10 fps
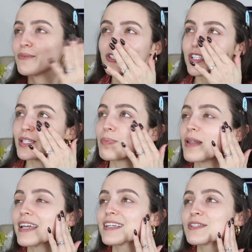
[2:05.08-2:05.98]
I was just
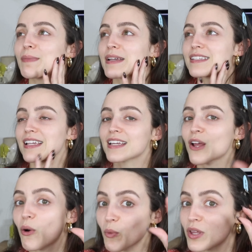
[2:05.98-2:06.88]
applying it to my
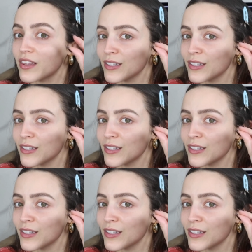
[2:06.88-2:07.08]
skin with a